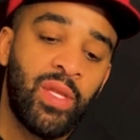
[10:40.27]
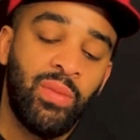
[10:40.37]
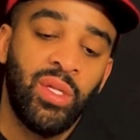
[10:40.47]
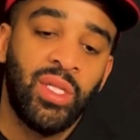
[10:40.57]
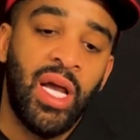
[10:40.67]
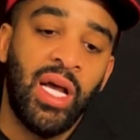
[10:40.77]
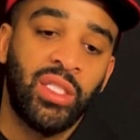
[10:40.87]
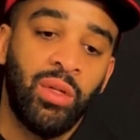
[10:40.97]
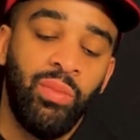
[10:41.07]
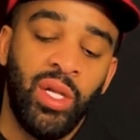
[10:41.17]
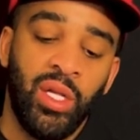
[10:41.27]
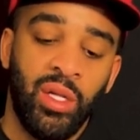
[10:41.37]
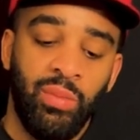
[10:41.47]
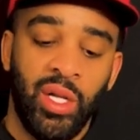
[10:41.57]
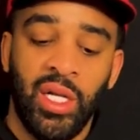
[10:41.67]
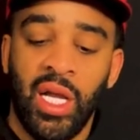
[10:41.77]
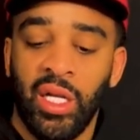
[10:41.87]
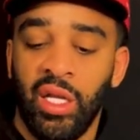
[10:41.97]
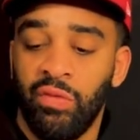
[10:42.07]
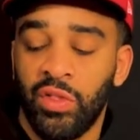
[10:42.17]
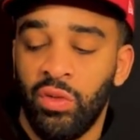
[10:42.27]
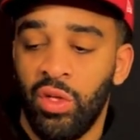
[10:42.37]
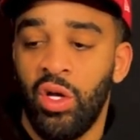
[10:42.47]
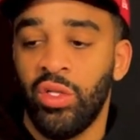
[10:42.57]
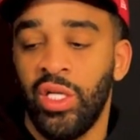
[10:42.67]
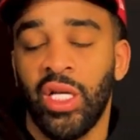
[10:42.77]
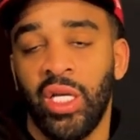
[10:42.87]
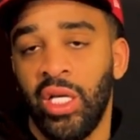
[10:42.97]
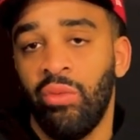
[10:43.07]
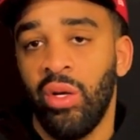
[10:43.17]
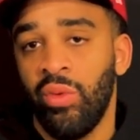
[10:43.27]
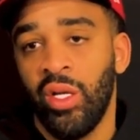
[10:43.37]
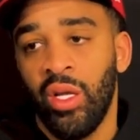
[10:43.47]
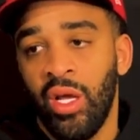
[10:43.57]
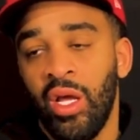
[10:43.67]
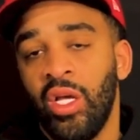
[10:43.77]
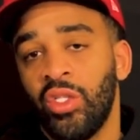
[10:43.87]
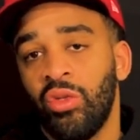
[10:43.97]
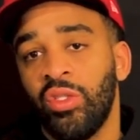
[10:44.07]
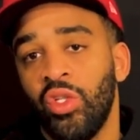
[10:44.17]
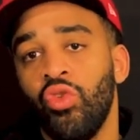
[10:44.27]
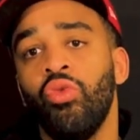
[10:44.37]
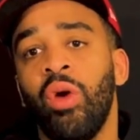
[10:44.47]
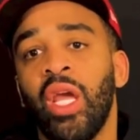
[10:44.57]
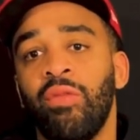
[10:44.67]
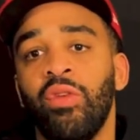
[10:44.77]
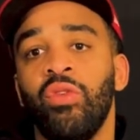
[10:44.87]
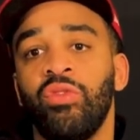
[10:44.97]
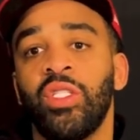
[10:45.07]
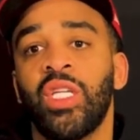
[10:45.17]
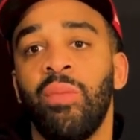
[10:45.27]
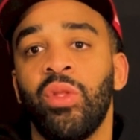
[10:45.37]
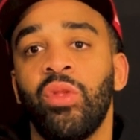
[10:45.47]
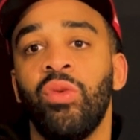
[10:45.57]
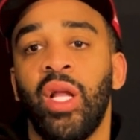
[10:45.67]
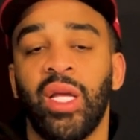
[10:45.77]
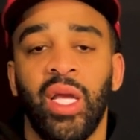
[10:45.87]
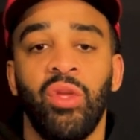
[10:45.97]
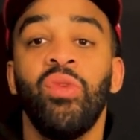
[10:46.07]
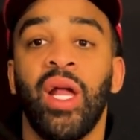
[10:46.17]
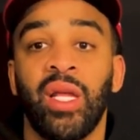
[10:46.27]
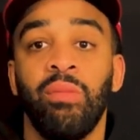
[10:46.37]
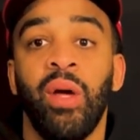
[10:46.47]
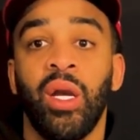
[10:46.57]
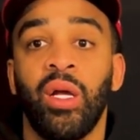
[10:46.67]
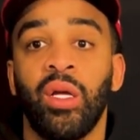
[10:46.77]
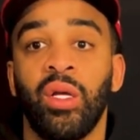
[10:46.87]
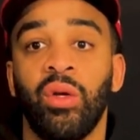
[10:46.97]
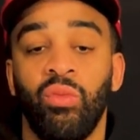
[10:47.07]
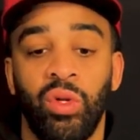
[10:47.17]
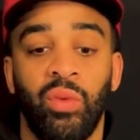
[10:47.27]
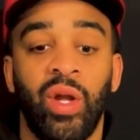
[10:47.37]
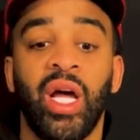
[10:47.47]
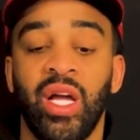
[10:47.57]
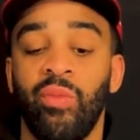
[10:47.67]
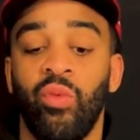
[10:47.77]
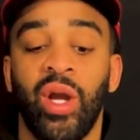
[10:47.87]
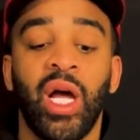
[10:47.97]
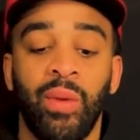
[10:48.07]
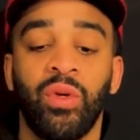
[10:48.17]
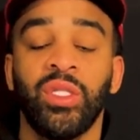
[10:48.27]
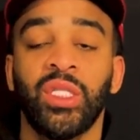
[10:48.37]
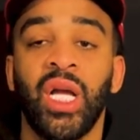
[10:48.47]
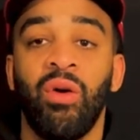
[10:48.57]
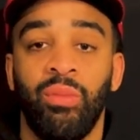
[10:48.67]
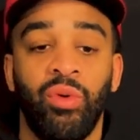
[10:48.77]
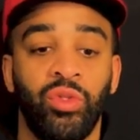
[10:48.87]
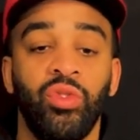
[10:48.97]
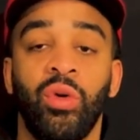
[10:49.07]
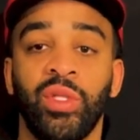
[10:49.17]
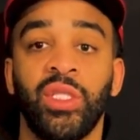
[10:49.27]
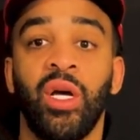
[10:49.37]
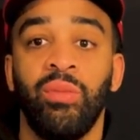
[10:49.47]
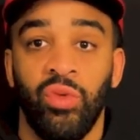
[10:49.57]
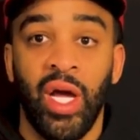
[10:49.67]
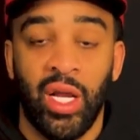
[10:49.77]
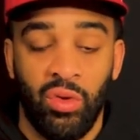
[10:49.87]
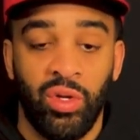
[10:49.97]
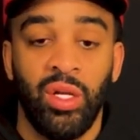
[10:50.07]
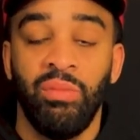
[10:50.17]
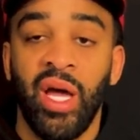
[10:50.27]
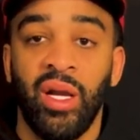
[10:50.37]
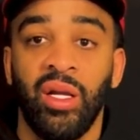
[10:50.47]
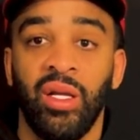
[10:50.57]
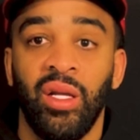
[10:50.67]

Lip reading: Some of these guys have been in that league for so long that they can get away with it. So it's a new wave of dudes that's coming through. Like, yeah, you gotta get better. Mm-hmm. When I come across the scout report, you know what's up. You gotta go get better.